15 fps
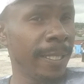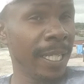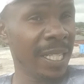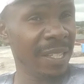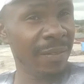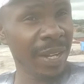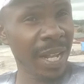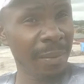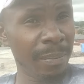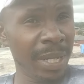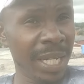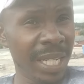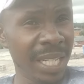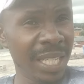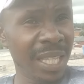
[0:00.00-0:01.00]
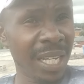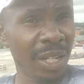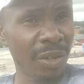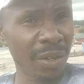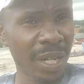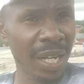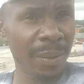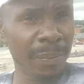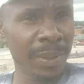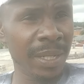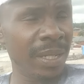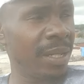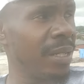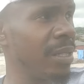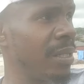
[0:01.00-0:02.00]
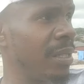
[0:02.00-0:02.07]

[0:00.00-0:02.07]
There's even a building that collapsed